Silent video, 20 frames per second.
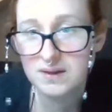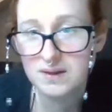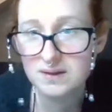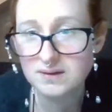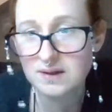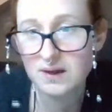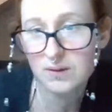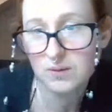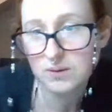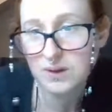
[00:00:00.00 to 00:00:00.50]

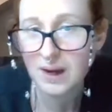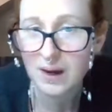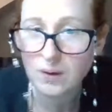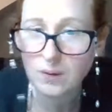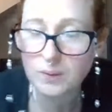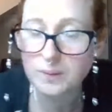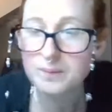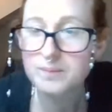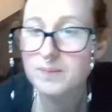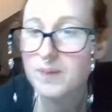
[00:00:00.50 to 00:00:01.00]
Taco.
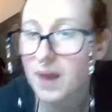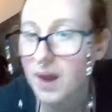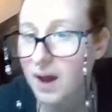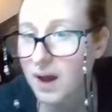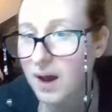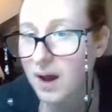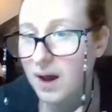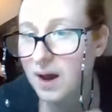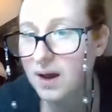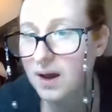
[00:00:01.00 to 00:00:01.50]

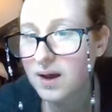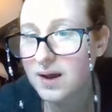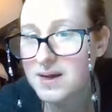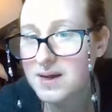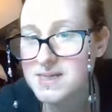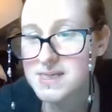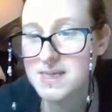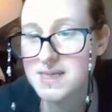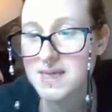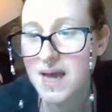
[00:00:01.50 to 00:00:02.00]

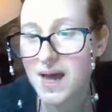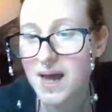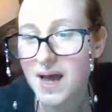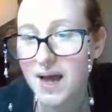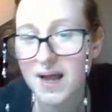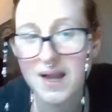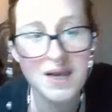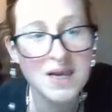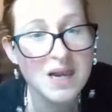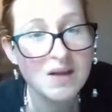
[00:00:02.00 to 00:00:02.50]
So yeah,
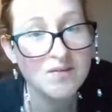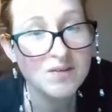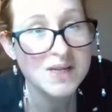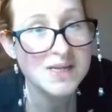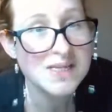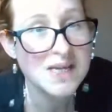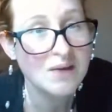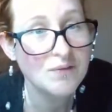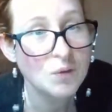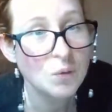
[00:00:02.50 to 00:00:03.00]
lovely
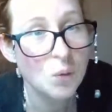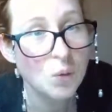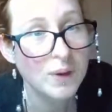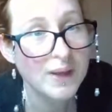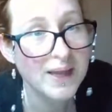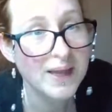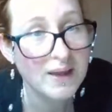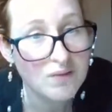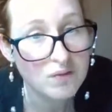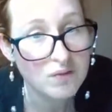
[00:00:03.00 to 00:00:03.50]
to have you all
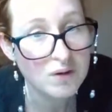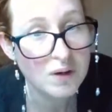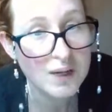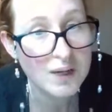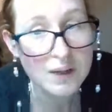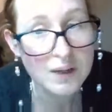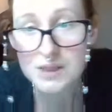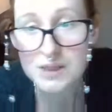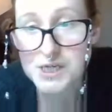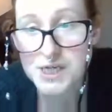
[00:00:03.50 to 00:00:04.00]
here for a
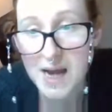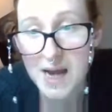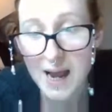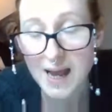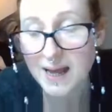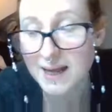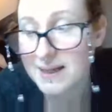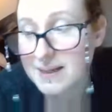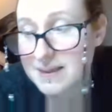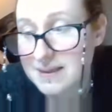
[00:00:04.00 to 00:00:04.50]
little
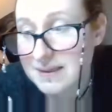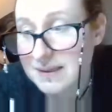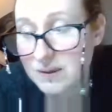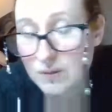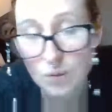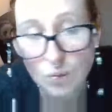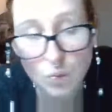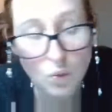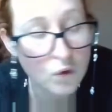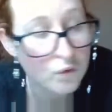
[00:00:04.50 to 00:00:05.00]
chat and a
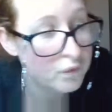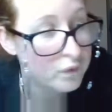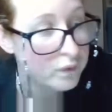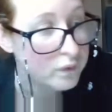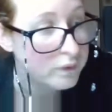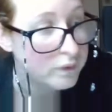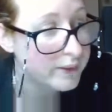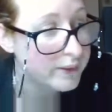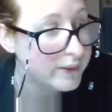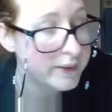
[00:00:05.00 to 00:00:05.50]

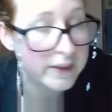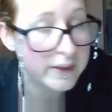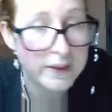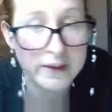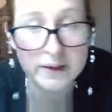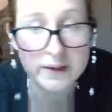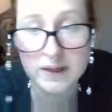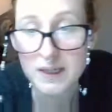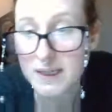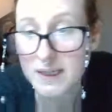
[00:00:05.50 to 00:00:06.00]
waffle and a
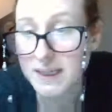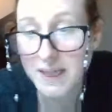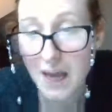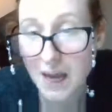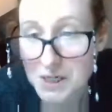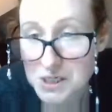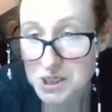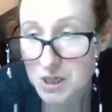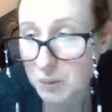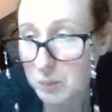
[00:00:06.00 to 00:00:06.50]

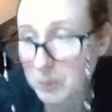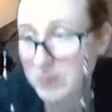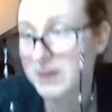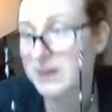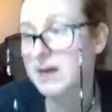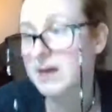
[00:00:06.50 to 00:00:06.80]
catch up.